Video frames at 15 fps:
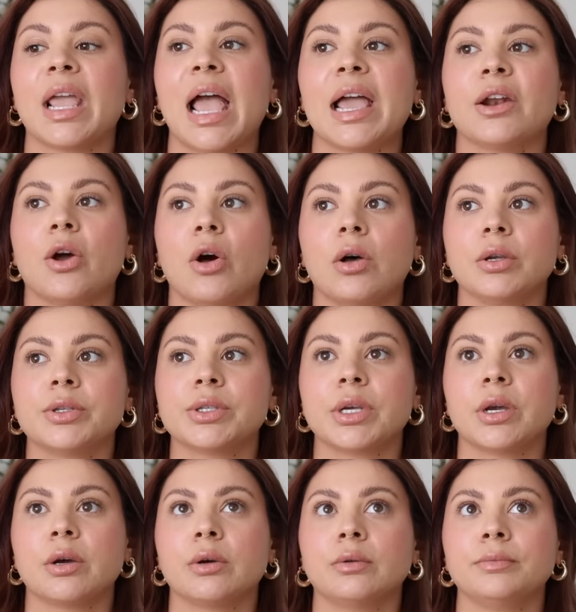and
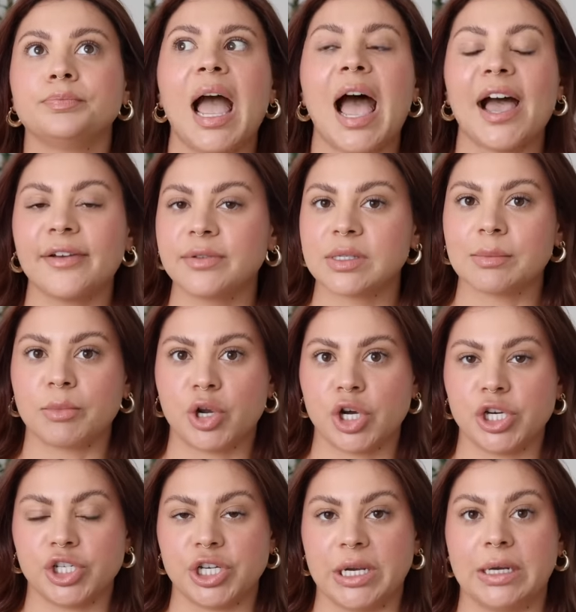also have some
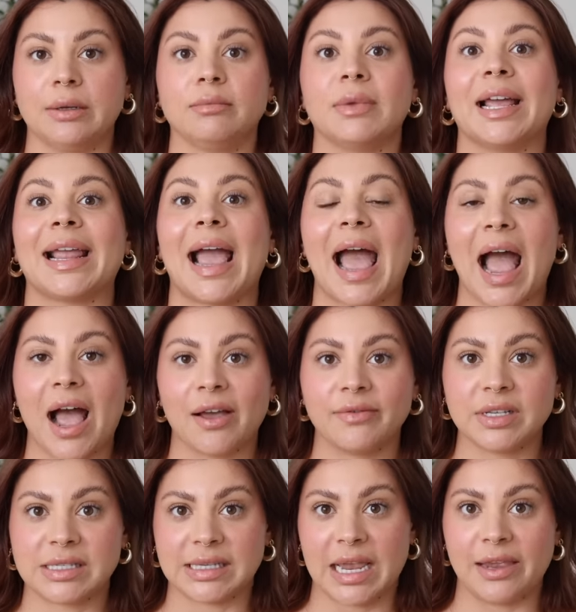cushion, like have
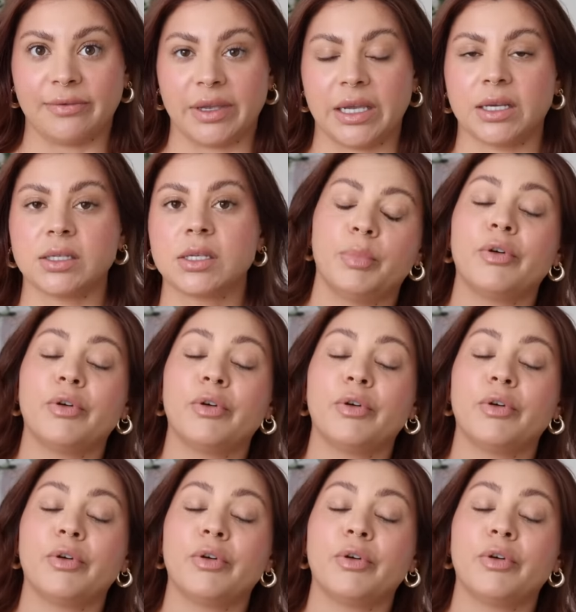a savings.